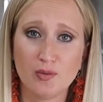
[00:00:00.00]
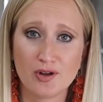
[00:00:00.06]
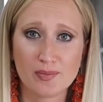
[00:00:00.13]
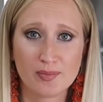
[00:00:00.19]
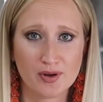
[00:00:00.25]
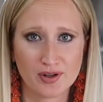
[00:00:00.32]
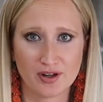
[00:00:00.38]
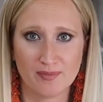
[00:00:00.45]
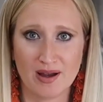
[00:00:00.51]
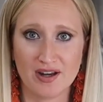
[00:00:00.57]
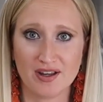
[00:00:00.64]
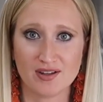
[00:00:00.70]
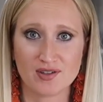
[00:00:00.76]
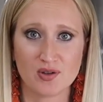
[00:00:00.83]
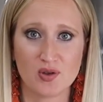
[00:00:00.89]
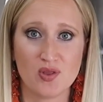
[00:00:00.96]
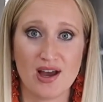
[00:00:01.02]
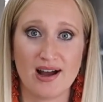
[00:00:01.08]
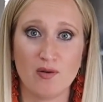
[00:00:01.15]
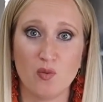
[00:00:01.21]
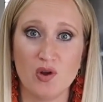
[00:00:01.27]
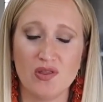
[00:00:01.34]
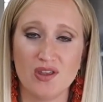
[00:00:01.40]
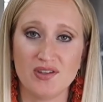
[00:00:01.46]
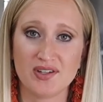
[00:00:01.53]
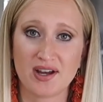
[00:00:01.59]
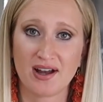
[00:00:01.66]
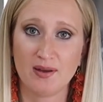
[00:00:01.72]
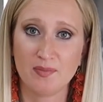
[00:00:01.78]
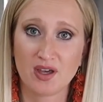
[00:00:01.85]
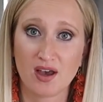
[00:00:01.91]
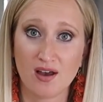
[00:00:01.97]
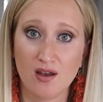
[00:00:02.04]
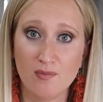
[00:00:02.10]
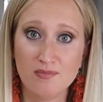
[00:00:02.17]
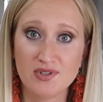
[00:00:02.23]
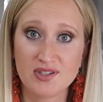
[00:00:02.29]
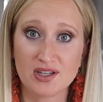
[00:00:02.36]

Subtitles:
want to put your money so that when the time comes